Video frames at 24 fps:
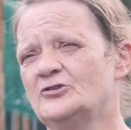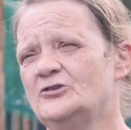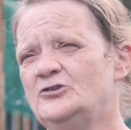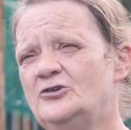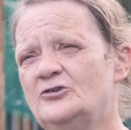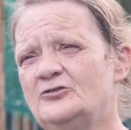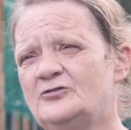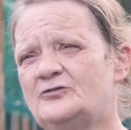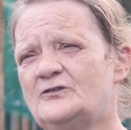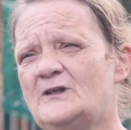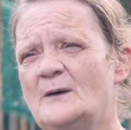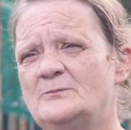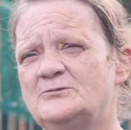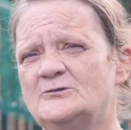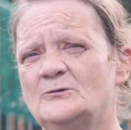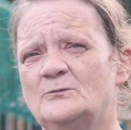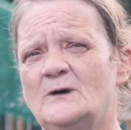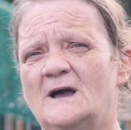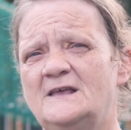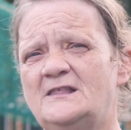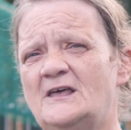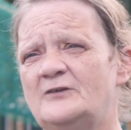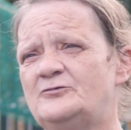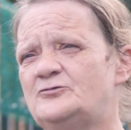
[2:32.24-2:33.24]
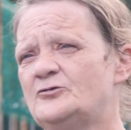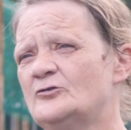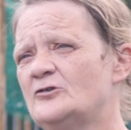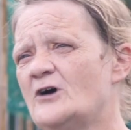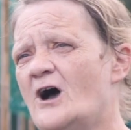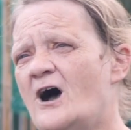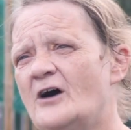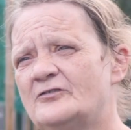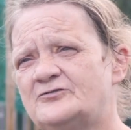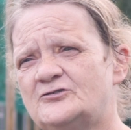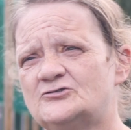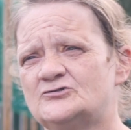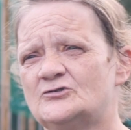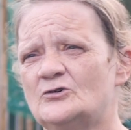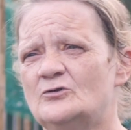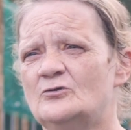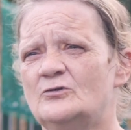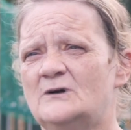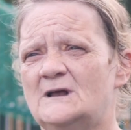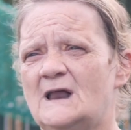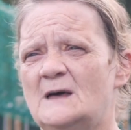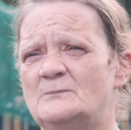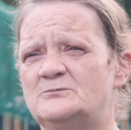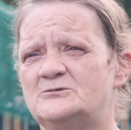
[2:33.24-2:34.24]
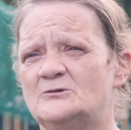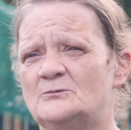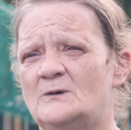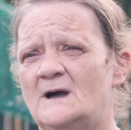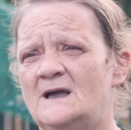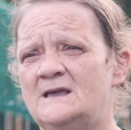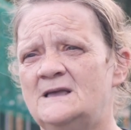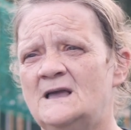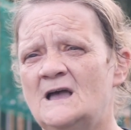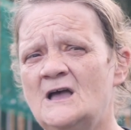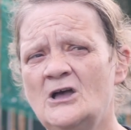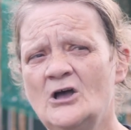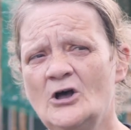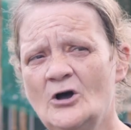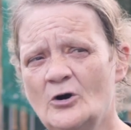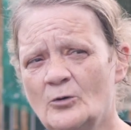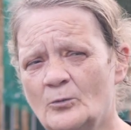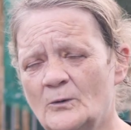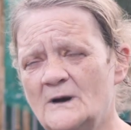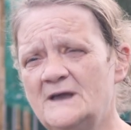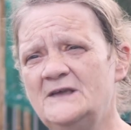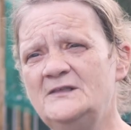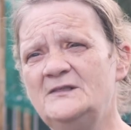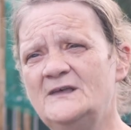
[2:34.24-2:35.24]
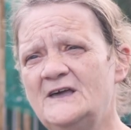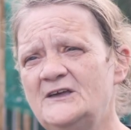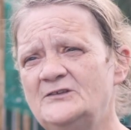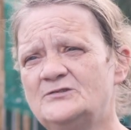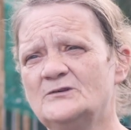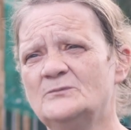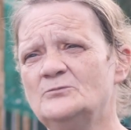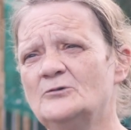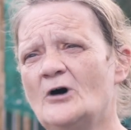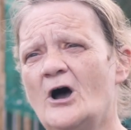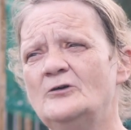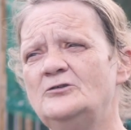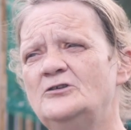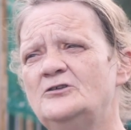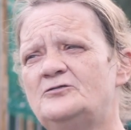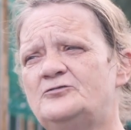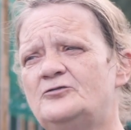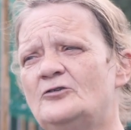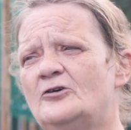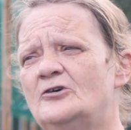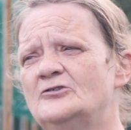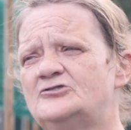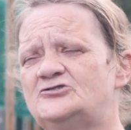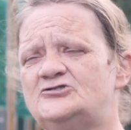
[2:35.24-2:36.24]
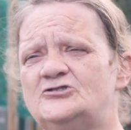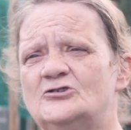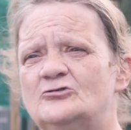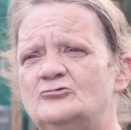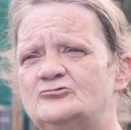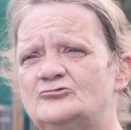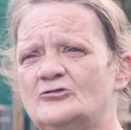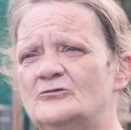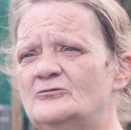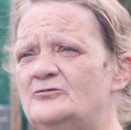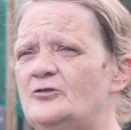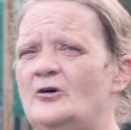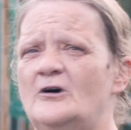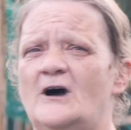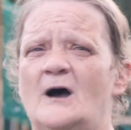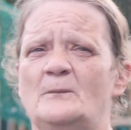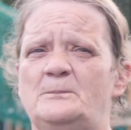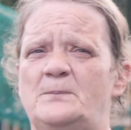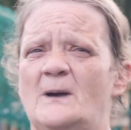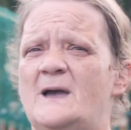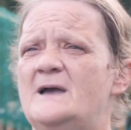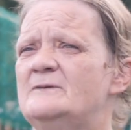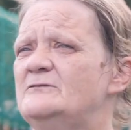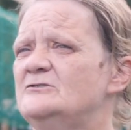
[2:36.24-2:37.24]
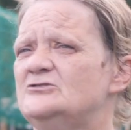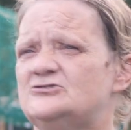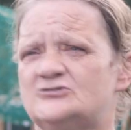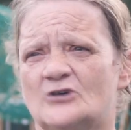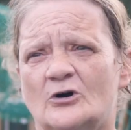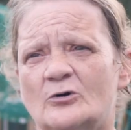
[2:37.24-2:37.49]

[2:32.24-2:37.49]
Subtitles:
the youth clubs away, they took after school clubs away. We need them, not only for our children, for parents